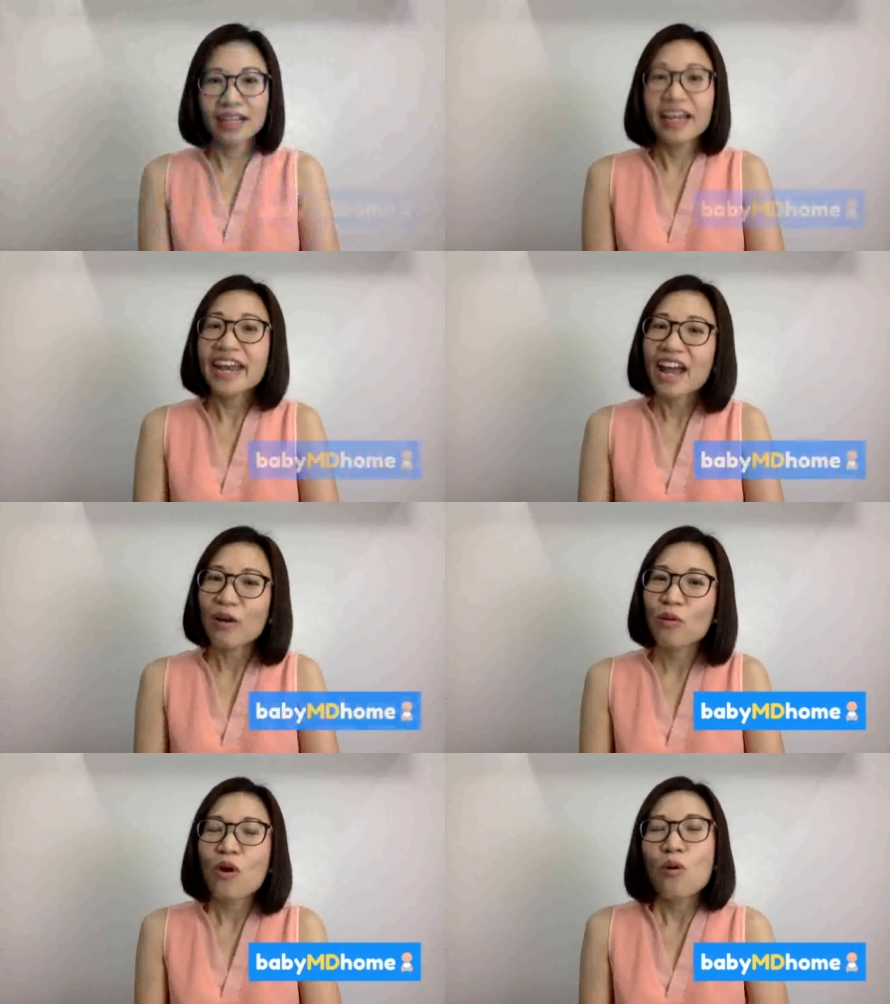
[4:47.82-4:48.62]

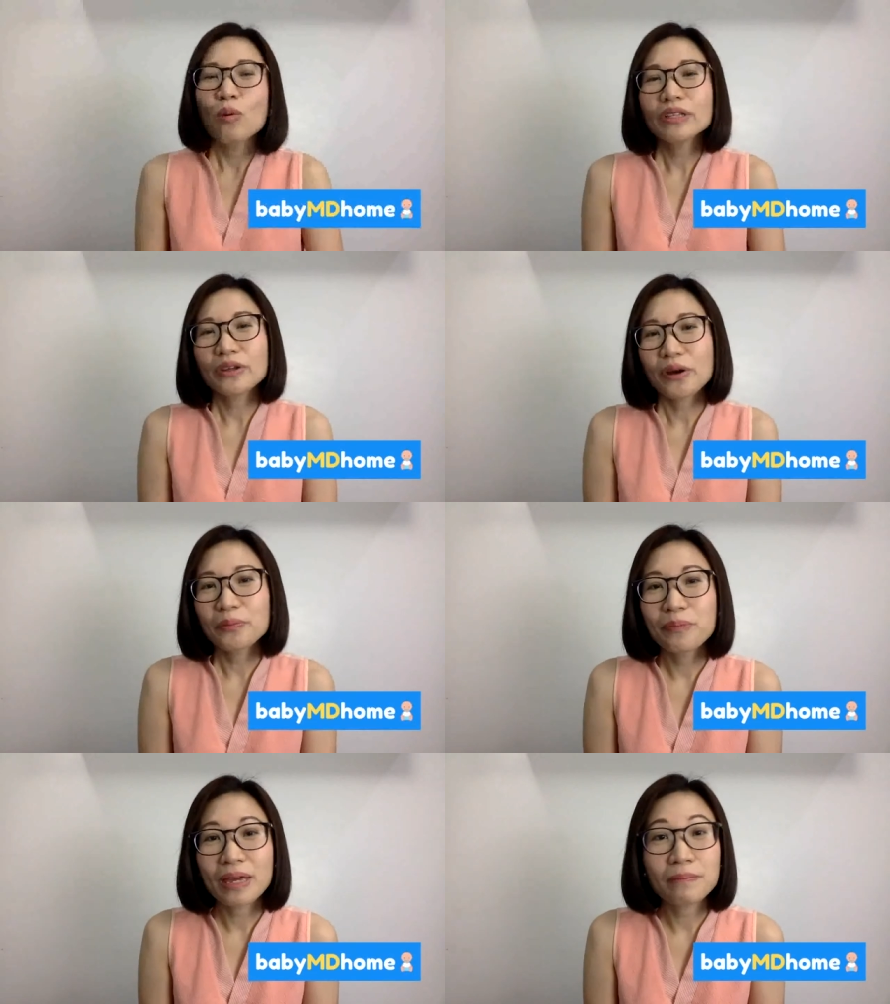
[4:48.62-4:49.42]
Now, what are
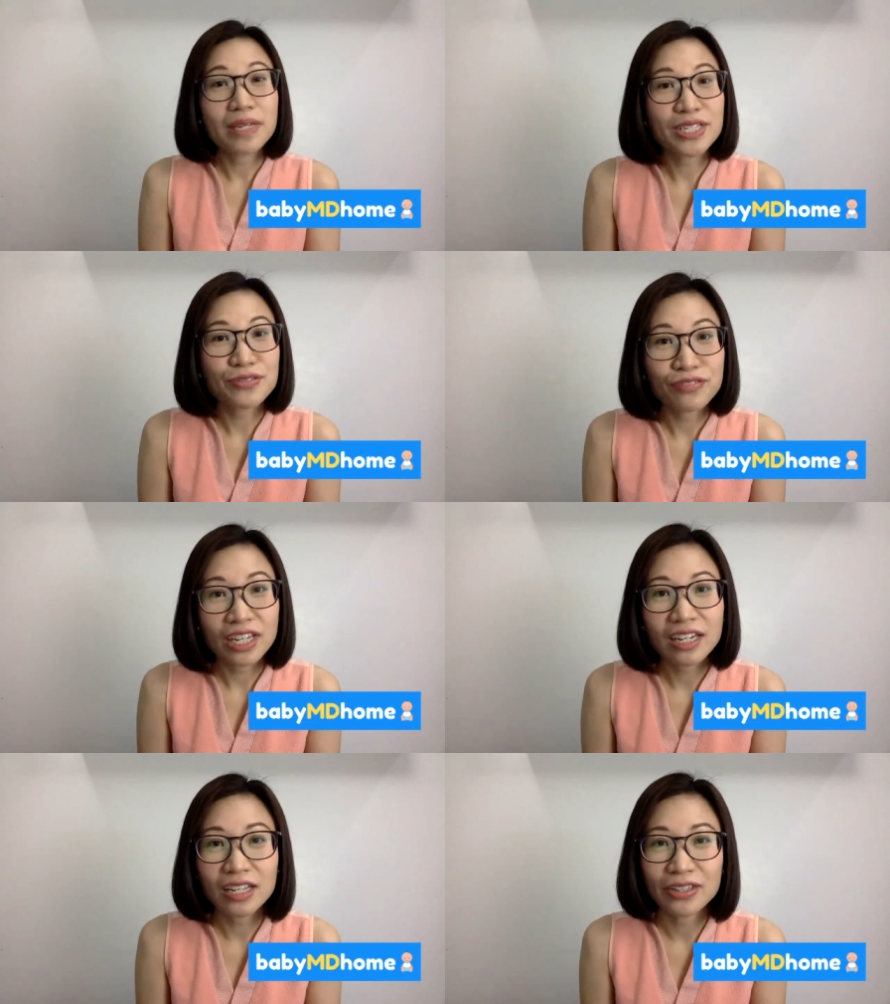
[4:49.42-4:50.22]
babies'
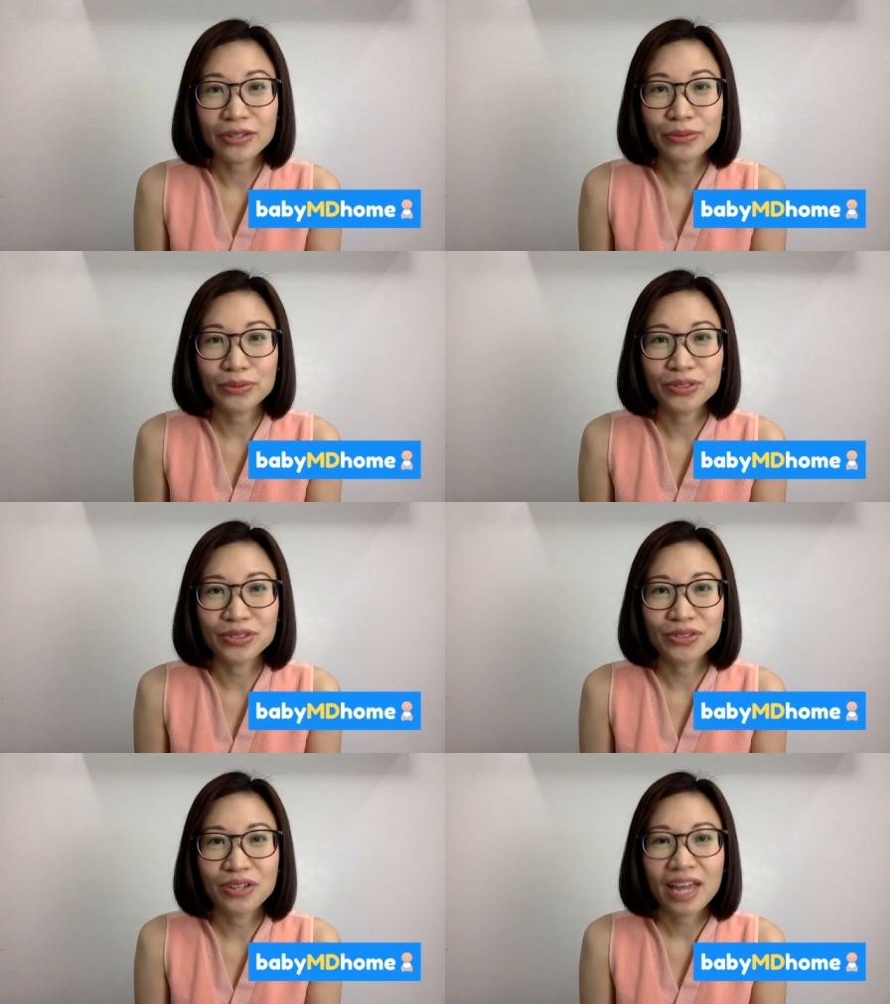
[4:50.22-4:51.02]
feeding
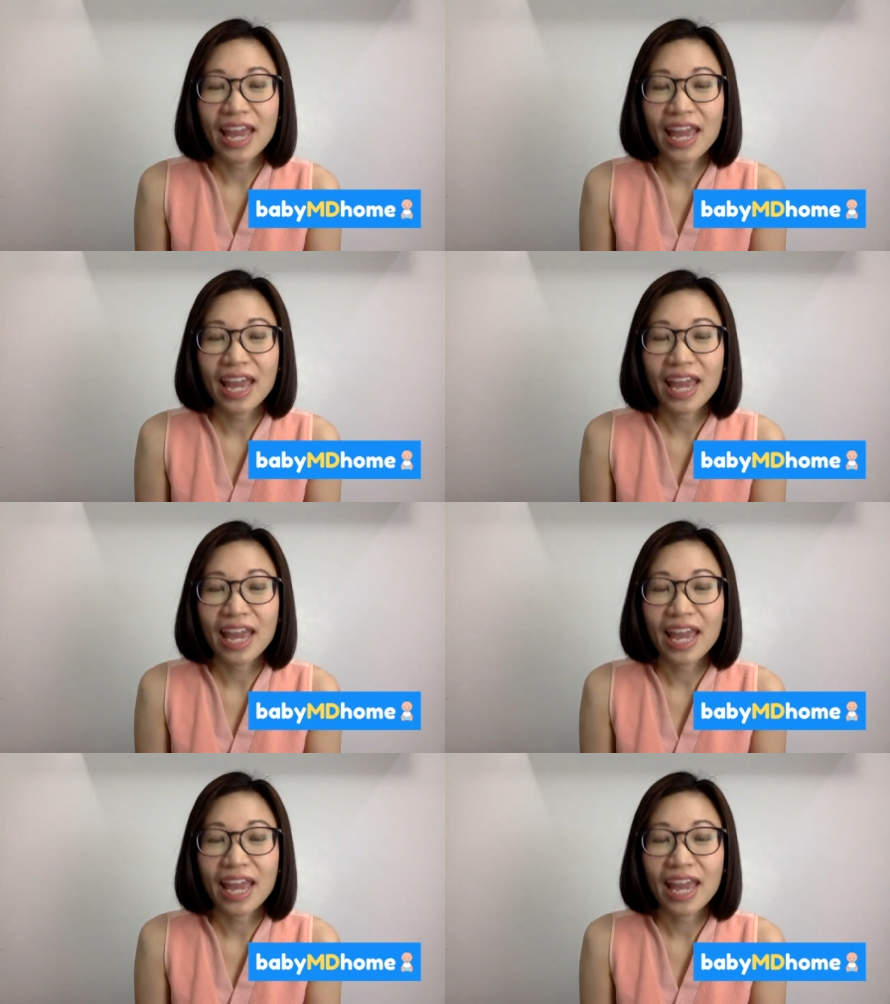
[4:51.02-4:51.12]
cues?